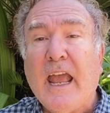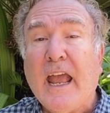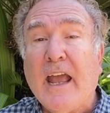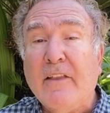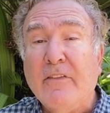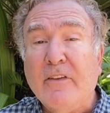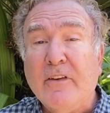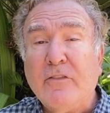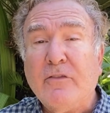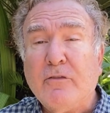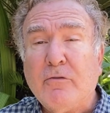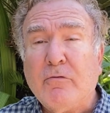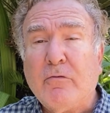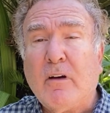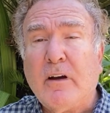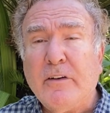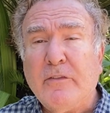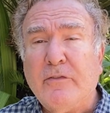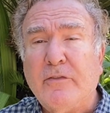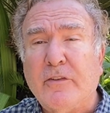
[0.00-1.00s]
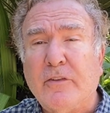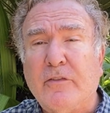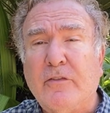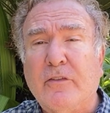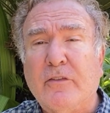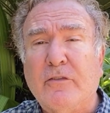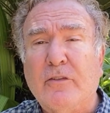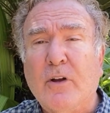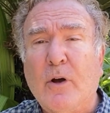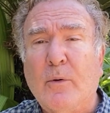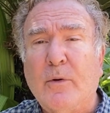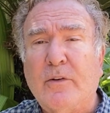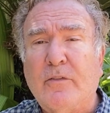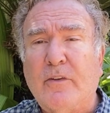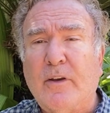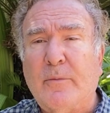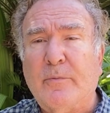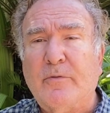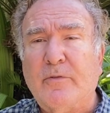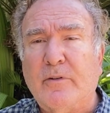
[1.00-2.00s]
and this crisis is no
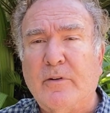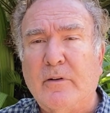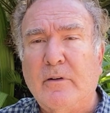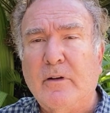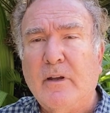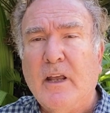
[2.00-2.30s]
exception.